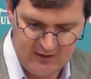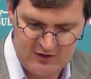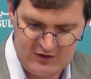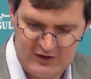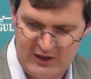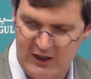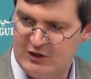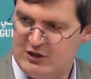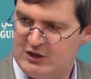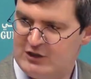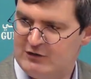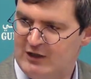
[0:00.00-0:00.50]

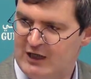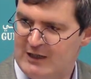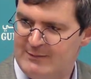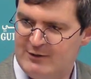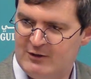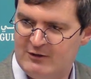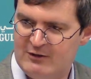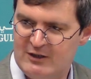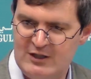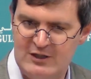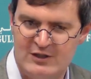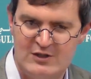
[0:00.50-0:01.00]
Saudi
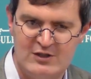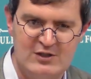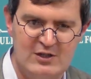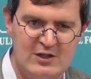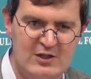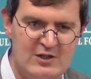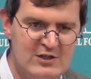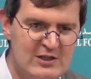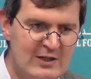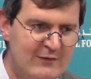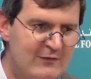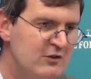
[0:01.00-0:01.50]
Arabia is
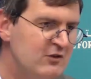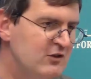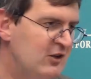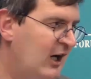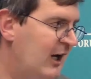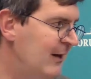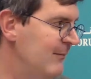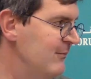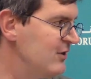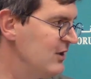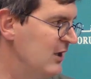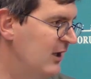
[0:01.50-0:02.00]
seven
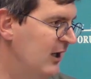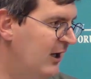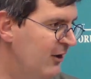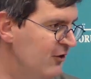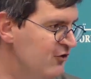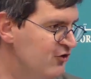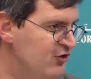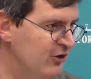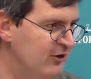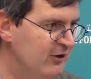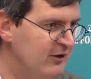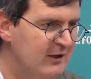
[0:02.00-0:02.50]
times
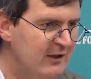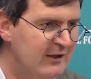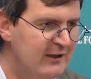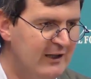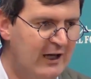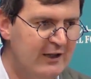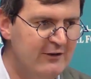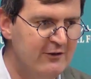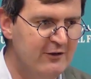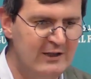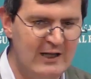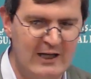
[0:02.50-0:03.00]
larger
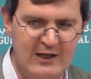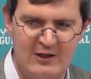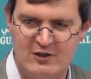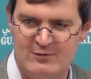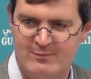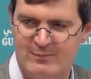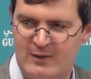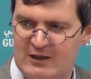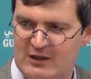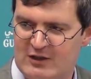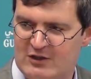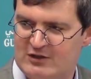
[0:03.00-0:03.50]
than the
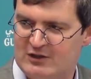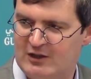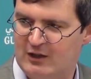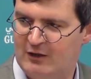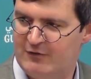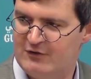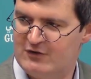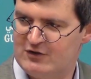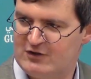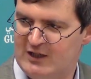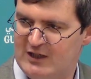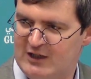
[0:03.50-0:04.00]
next biggest
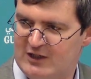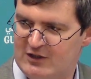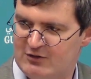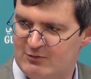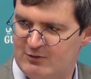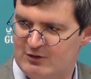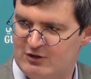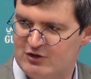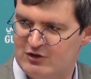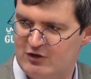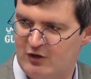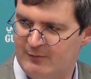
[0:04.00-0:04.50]
Gulf
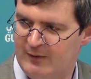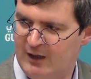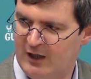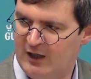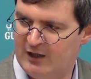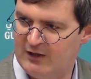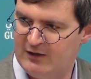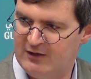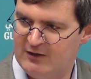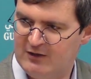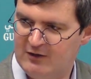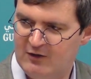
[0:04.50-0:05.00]
state, which is
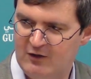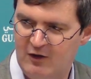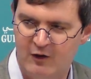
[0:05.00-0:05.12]
Oman.